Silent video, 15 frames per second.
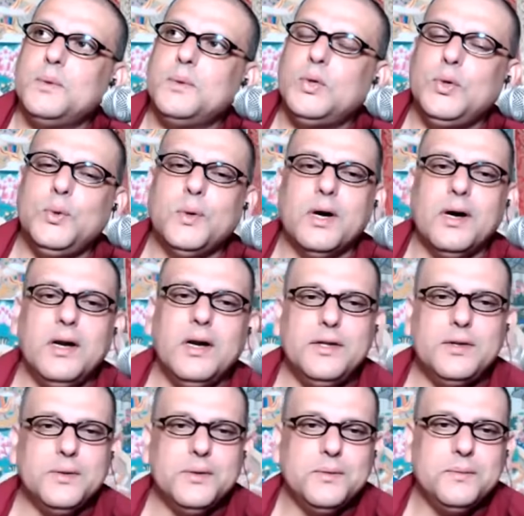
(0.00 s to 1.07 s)
too early
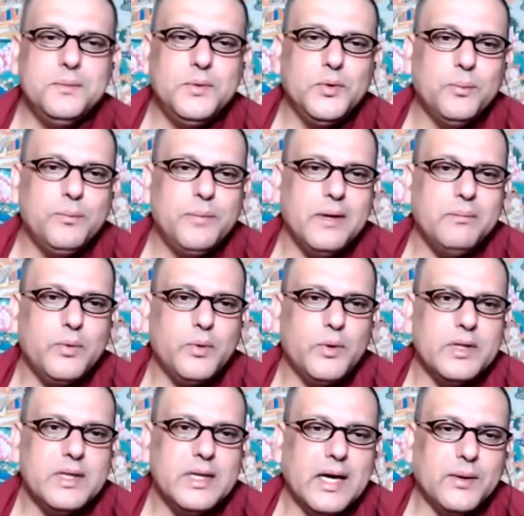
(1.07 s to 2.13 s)
to
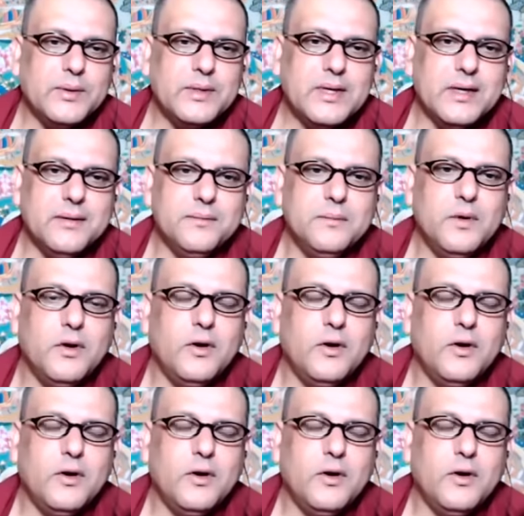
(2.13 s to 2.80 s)
pinpoint the outcome